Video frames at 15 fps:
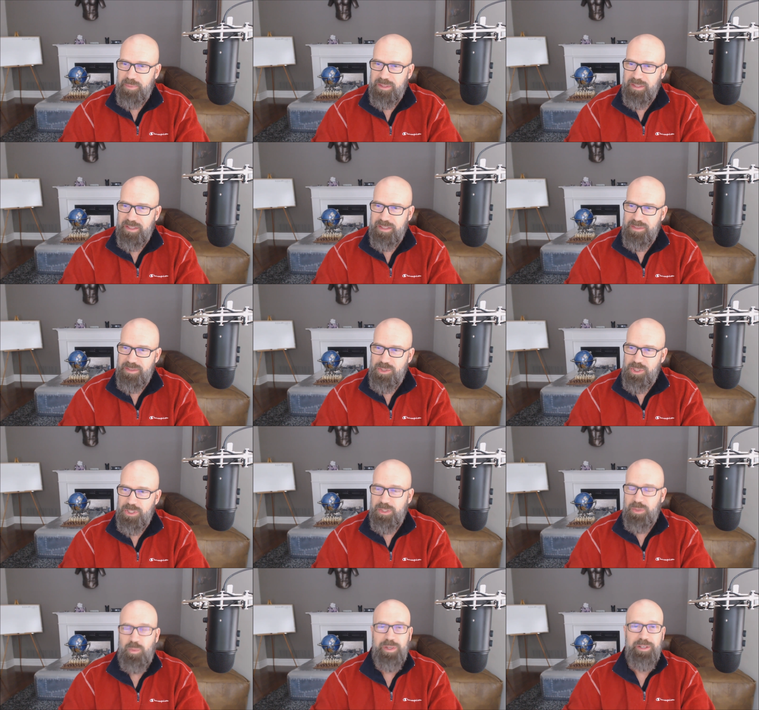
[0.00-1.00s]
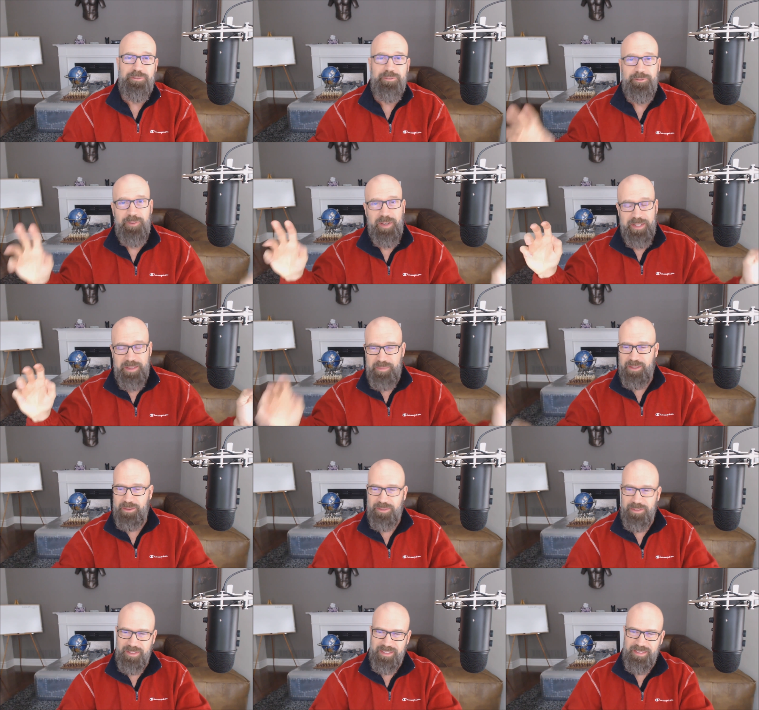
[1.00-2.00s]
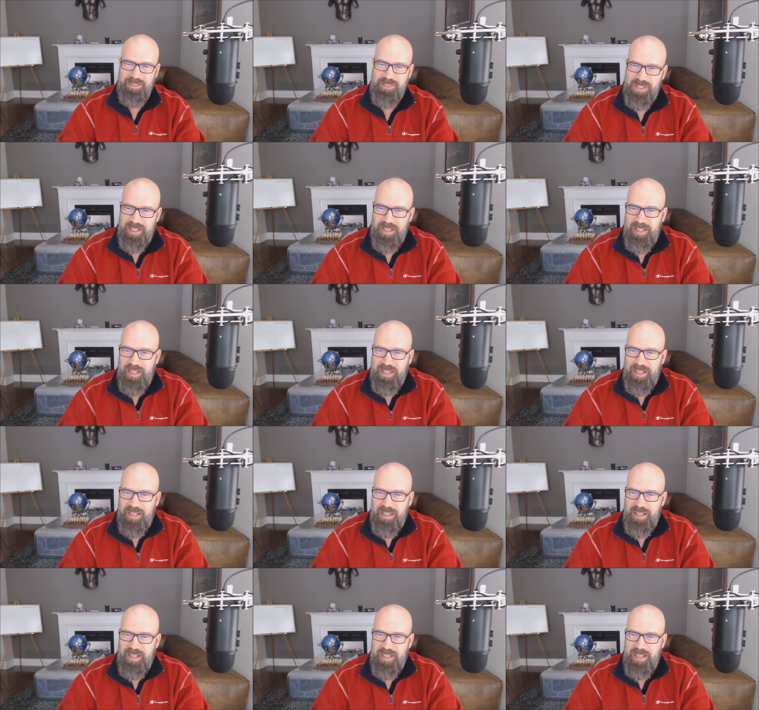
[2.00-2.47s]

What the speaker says: because she didn't want to fight about things.